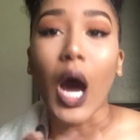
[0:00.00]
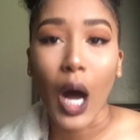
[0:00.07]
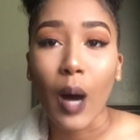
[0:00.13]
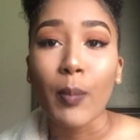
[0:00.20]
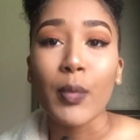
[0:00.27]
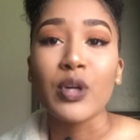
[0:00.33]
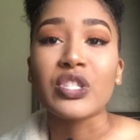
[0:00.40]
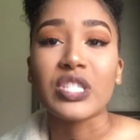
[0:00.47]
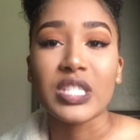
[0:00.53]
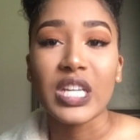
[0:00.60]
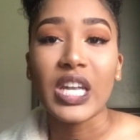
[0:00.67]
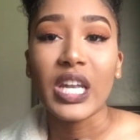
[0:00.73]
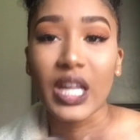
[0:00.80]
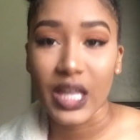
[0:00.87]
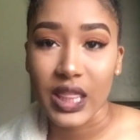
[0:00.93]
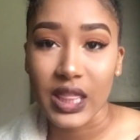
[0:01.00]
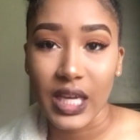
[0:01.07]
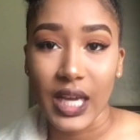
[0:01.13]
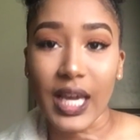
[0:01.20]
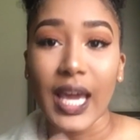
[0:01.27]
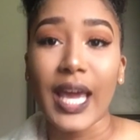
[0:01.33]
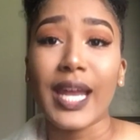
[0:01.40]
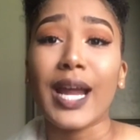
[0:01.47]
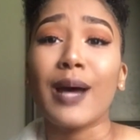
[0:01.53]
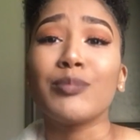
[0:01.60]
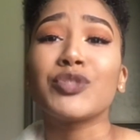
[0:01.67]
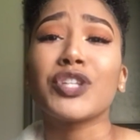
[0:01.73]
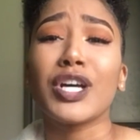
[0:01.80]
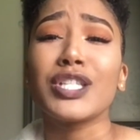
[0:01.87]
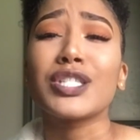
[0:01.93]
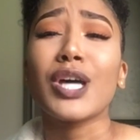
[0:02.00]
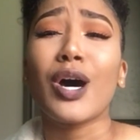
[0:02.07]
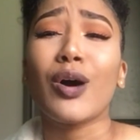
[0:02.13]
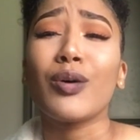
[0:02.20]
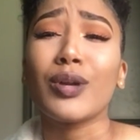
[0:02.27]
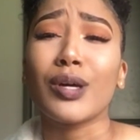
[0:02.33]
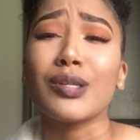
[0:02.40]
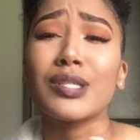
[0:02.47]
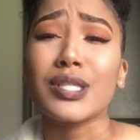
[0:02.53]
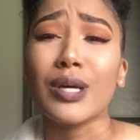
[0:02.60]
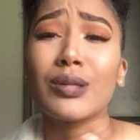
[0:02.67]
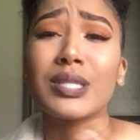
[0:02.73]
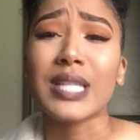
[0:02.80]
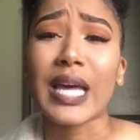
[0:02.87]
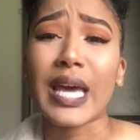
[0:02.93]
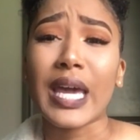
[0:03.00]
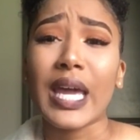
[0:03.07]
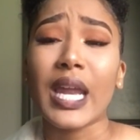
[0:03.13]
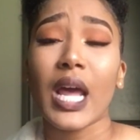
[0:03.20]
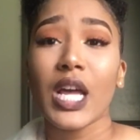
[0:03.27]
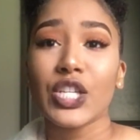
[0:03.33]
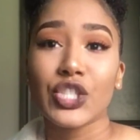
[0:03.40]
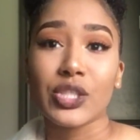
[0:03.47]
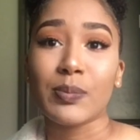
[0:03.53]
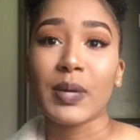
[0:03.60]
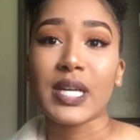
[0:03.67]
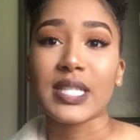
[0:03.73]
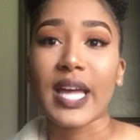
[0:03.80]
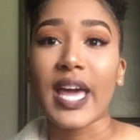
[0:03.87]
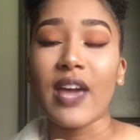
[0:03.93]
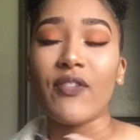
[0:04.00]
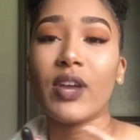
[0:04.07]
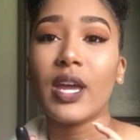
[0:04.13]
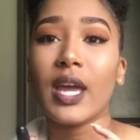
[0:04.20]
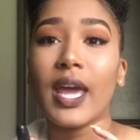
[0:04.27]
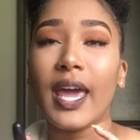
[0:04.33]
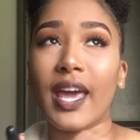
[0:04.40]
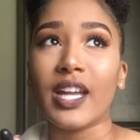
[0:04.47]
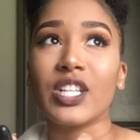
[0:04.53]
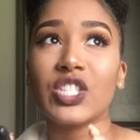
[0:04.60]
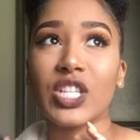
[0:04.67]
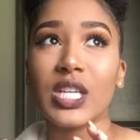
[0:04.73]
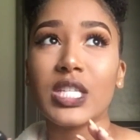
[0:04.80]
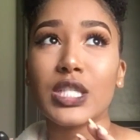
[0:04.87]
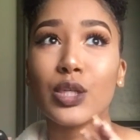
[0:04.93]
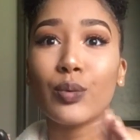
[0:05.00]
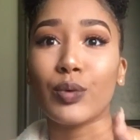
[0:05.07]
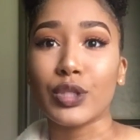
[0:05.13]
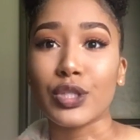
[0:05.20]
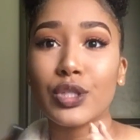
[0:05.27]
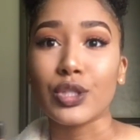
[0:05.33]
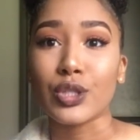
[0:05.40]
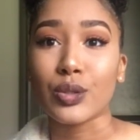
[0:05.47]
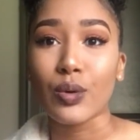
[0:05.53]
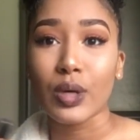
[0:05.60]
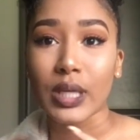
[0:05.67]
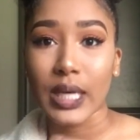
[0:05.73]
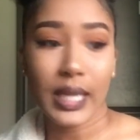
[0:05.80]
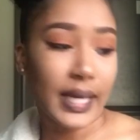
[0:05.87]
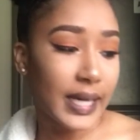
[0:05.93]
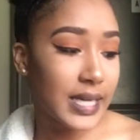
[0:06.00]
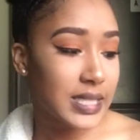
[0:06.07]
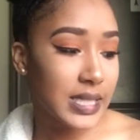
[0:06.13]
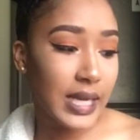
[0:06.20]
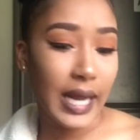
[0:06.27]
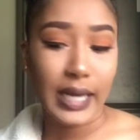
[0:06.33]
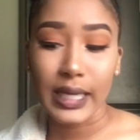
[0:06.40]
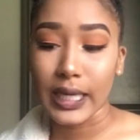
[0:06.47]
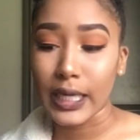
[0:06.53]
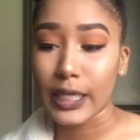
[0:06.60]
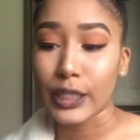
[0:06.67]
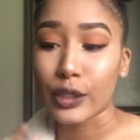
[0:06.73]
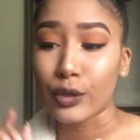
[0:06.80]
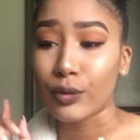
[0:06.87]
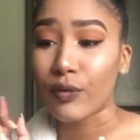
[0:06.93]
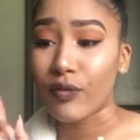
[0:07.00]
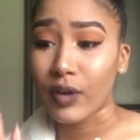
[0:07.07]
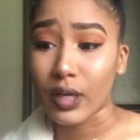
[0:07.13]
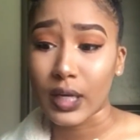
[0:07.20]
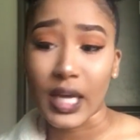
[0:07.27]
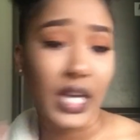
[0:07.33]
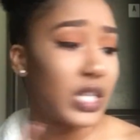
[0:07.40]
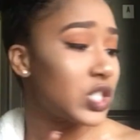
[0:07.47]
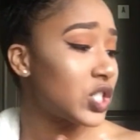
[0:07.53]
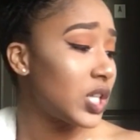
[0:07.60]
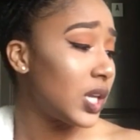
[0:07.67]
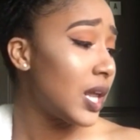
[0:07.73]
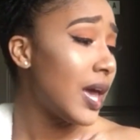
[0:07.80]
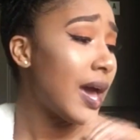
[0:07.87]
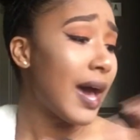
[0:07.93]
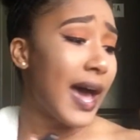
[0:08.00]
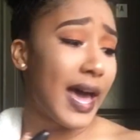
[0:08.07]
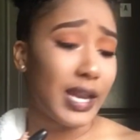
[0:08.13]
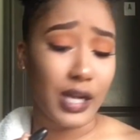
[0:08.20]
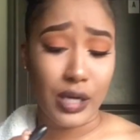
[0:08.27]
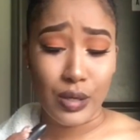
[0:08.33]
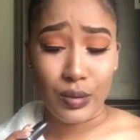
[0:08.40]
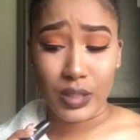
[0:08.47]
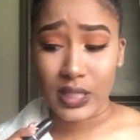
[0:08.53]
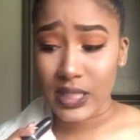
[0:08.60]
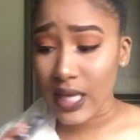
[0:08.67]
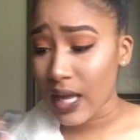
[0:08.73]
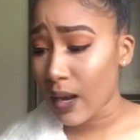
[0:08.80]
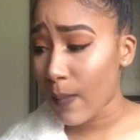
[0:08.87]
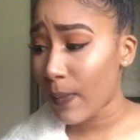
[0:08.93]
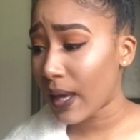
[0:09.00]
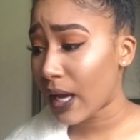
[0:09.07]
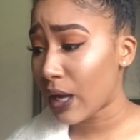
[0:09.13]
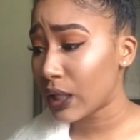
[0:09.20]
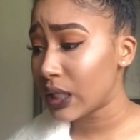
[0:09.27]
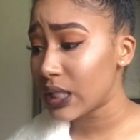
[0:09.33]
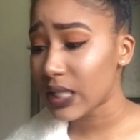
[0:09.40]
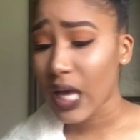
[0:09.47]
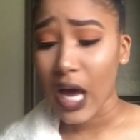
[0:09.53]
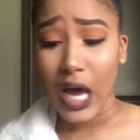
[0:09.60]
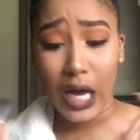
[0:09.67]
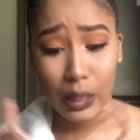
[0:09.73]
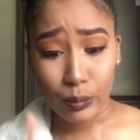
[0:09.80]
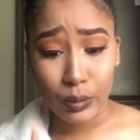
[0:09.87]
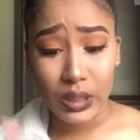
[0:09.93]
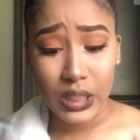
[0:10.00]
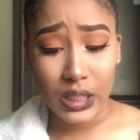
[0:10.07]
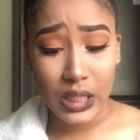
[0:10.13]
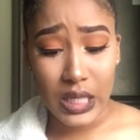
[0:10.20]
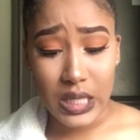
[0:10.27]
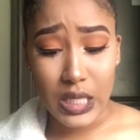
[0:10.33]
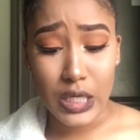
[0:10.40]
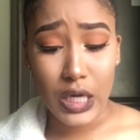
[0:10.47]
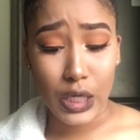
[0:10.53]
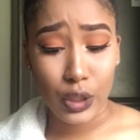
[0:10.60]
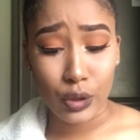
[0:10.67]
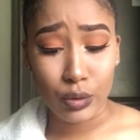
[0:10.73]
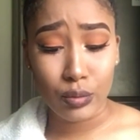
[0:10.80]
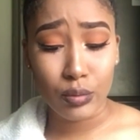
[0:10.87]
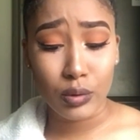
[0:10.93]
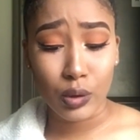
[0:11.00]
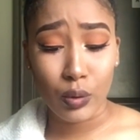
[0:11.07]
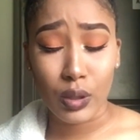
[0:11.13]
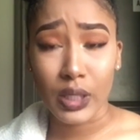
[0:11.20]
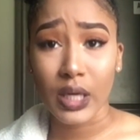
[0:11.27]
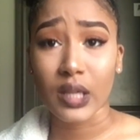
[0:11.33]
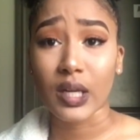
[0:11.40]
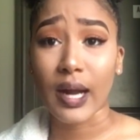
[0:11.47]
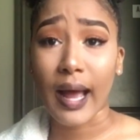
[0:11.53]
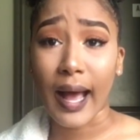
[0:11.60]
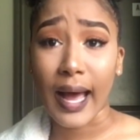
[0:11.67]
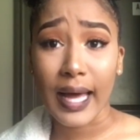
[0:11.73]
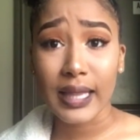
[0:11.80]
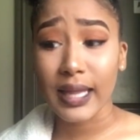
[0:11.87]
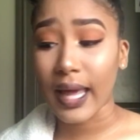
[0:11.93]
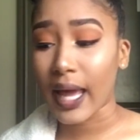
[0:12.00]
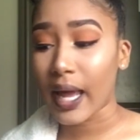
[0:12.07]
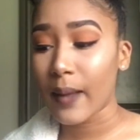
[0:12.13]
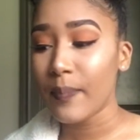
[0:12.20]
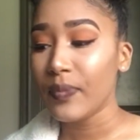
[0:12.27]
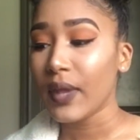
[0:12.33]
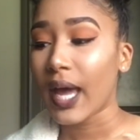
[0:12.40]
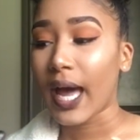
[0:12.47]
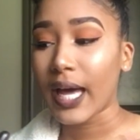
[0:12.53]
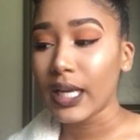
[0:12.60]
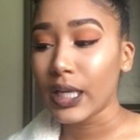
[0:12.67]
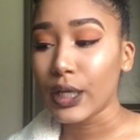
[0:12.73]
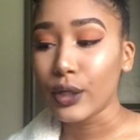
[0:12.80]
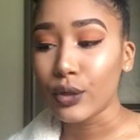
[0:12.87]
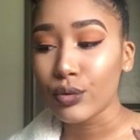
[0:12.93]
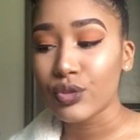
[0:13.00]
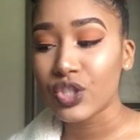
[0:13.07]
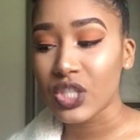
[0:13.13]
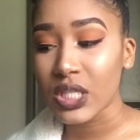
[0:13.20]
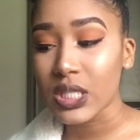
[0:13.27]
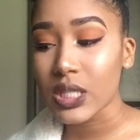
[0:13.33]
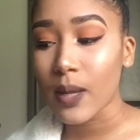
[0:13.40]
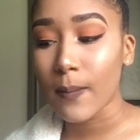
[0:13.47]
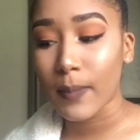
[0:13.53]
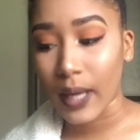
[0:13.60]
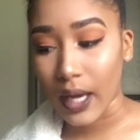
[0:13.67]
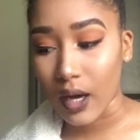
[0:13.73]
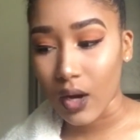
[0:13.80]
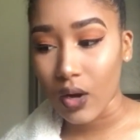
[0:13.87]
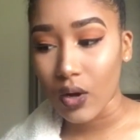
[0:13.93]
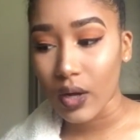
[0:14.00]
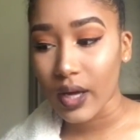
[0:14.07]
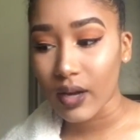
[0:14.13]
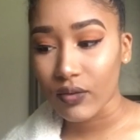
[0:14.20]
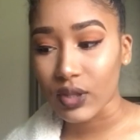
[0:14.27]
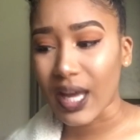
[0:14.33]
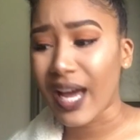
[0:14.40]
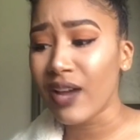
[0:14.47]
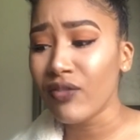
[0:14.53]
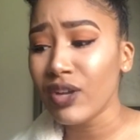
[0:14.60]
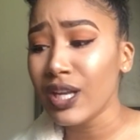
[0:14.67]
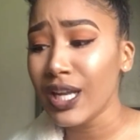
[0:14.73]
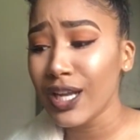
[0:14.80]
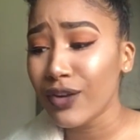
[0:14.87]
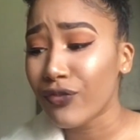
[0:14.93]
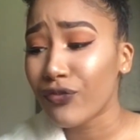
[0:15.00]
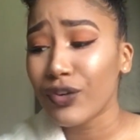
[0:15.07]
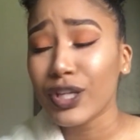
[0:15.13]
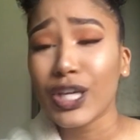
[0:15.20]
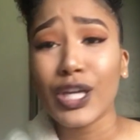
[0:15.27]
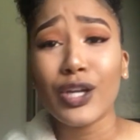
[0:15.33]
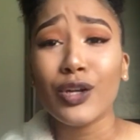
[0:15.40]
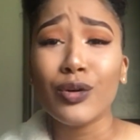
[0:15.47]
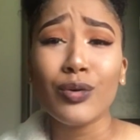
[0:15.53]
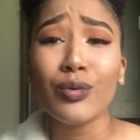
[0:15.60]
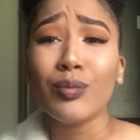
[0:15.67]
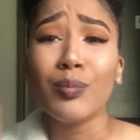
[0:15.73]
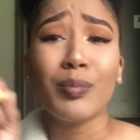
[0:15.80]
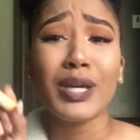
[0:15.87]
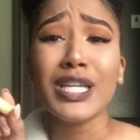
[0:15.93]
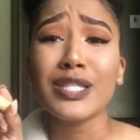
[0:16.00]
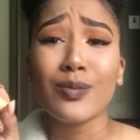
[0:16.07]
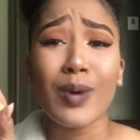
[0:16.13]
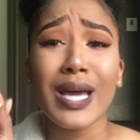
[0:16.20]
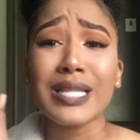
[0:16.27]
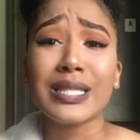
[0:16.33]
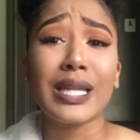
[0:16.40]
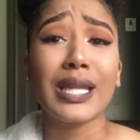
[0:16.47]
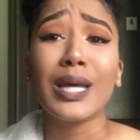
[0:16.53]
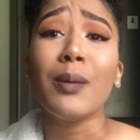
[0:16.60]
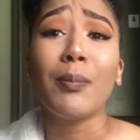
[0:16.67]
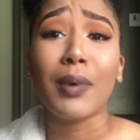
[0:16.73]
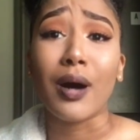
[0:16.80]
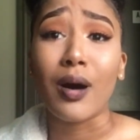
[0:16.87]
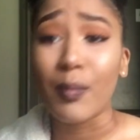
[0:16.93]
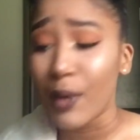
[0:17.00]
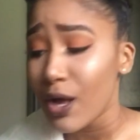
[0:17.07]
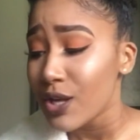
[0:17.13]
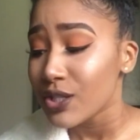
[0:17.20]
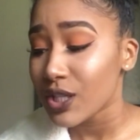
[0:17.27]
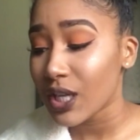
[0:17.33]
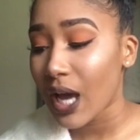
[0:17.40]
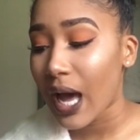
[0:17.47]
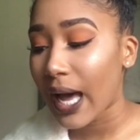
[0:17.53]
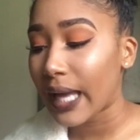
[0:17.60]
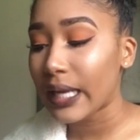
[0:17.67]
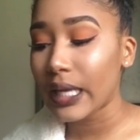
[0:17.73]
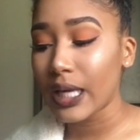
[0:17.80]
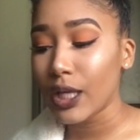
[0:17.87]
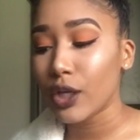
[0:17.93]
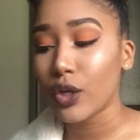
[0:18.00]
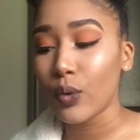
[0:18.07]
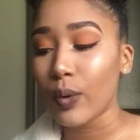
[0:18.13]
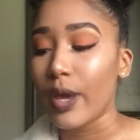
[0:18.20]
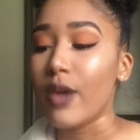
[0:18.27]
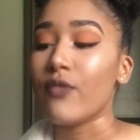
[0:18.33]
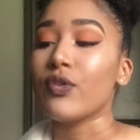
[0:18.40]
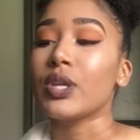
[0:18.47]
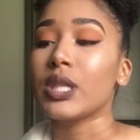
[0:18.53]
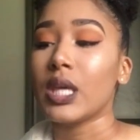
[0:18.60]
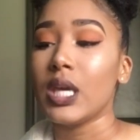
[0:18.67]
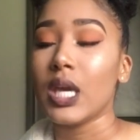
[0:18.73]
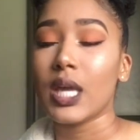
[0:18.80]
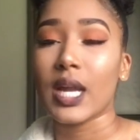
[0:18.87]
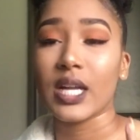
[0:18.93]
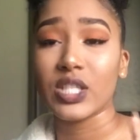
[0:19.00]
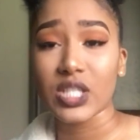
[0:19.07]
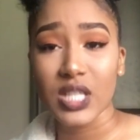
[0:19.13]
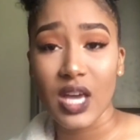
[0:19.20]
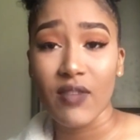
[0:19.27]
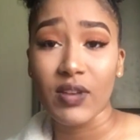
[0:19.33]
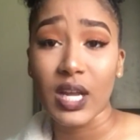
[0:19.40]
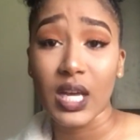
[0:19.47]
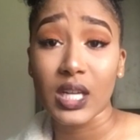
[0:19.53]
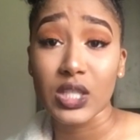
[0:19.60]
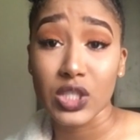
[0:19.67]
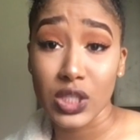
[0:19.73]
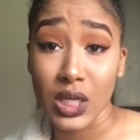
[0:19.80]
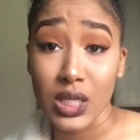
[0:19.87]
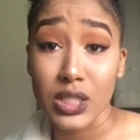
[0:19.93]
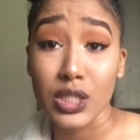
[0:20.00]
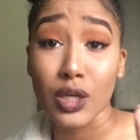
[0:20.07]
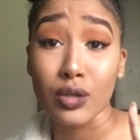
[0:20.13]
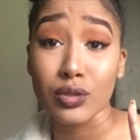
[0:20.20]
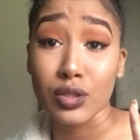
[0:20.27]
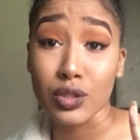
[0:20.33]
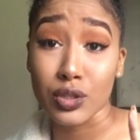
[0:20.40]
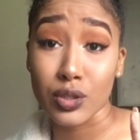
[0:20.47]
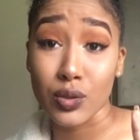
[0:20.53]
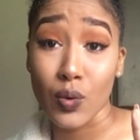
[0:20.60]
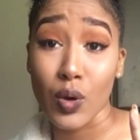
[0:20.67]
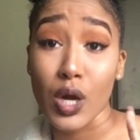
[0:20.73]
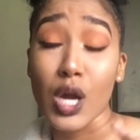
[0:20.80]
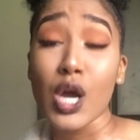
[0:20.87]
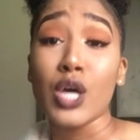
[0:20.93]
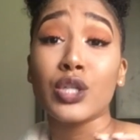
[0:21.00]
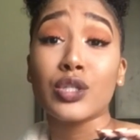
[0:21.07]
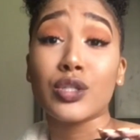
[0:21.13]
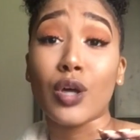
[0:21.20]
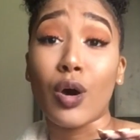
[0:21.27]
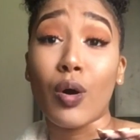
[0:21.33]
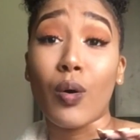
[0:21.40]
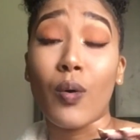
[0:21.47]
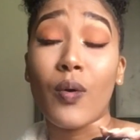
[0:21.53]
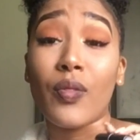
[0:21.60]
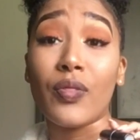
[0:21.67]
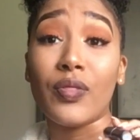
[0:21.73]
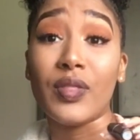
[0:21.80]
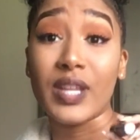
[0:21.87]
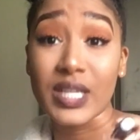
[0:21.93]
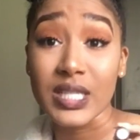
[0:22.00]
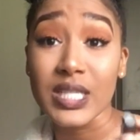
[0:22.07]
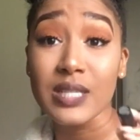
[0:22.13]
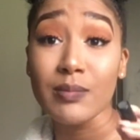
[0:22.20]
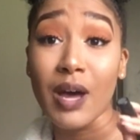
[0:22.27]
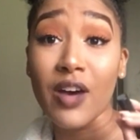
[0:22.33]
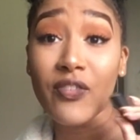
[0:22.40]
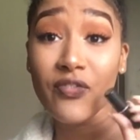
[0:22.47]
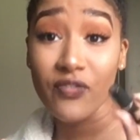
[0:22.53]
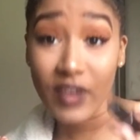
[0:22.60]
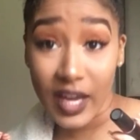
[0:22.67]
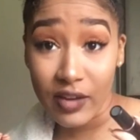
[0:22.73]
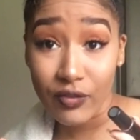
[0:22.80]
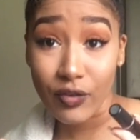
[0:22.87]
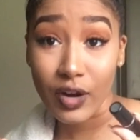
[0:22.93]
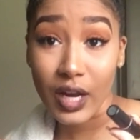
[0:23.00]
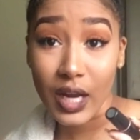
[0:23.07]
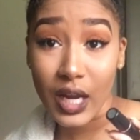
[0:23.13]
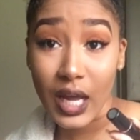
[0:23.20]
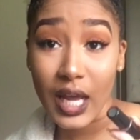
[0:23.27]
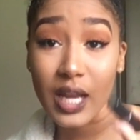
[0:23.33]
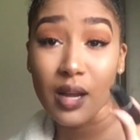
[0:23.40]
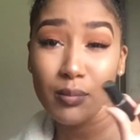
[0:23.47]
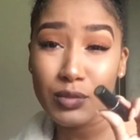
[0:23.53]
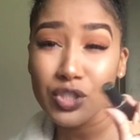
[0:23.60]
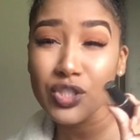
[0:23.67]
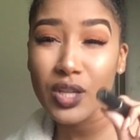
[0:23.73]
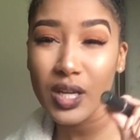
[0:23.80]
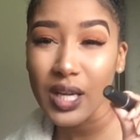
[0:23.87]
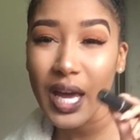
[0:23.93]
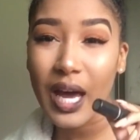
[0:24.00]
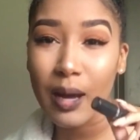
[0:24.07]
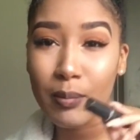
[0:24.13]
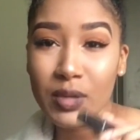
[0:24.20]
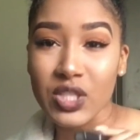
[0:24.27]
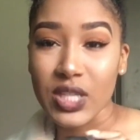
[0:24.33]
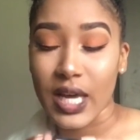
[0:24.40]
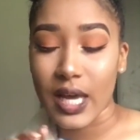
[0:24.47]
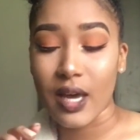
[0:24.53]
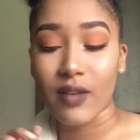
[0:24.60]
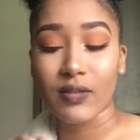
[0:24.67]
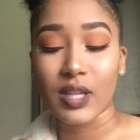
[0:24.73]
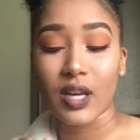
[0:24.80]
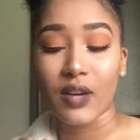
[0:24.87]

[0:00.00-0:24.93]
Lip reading: almost nothing, and I'm trying to hold on so tight just because I haven't had a chance to run to the store yet. Like I said, I need new foundation, I need new setting powders, I really need a new Laura Geller highlight, I need new just about everything. I even need a freaking new beeswax lip balm. So y'all, I need new everything, and I just haven't had a chance to go to the store. So this is my favorite, and I'm gonna show y'all how much I have